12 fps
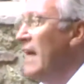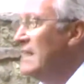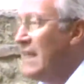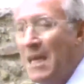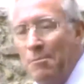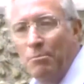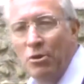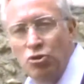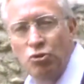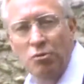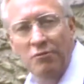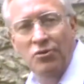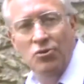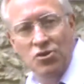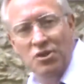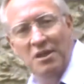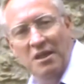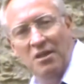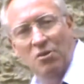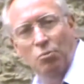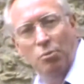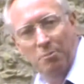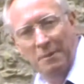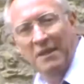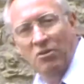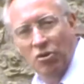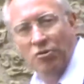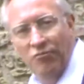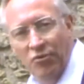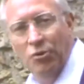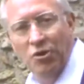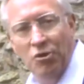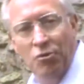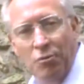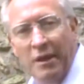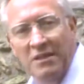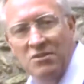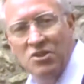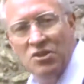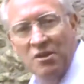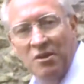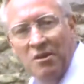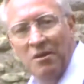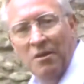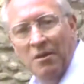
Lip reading: at Cambridge University here were being converted to Christ.